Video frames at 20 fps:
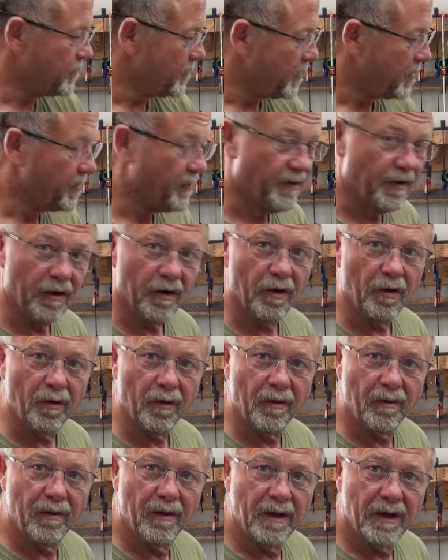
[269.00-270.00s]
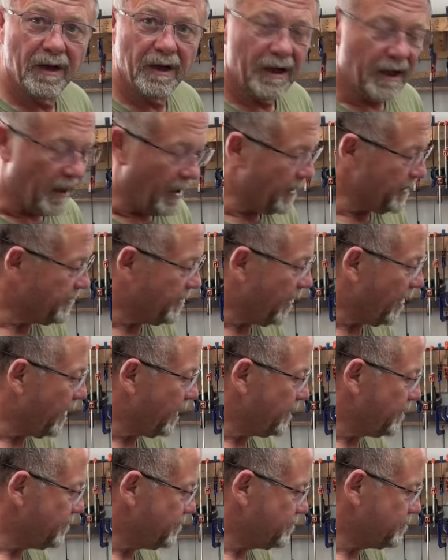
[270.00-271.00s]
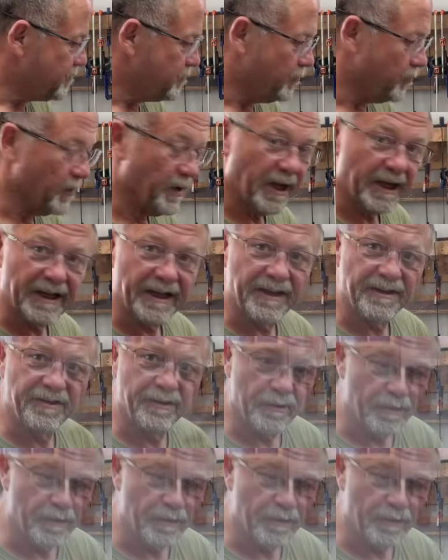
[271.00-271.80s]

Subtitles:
so hang tight when I get to